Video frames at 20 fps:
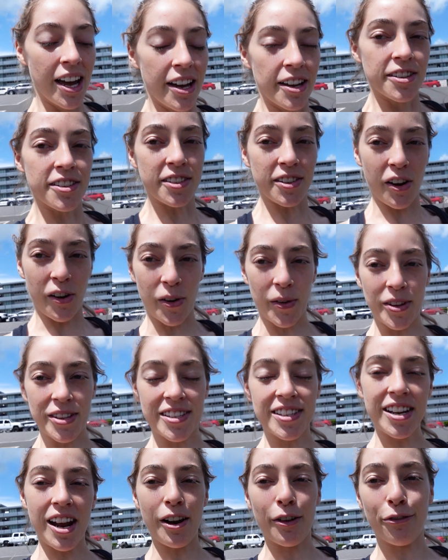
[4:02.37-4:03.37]
So
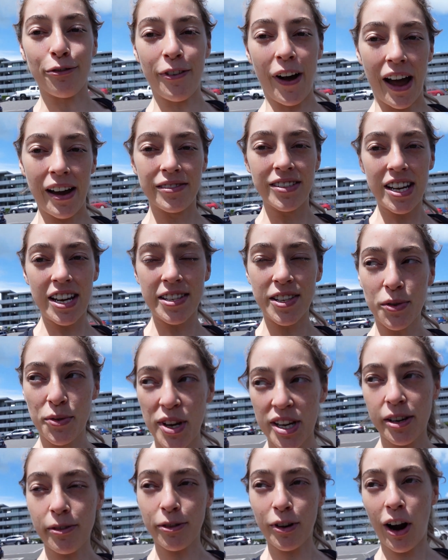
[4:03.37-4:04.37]
instead of 5 days a
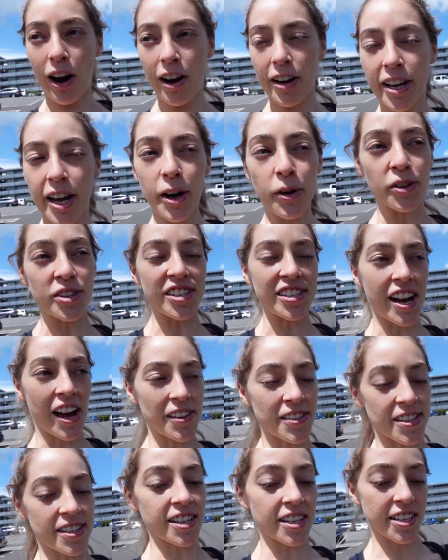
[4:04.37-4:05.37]
week of cardio, it's now
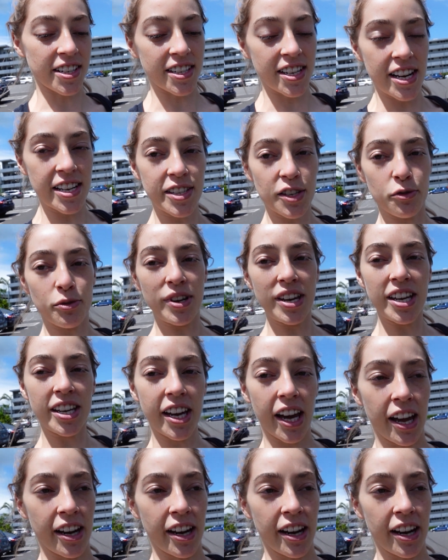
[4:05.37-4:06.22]
6 days a week.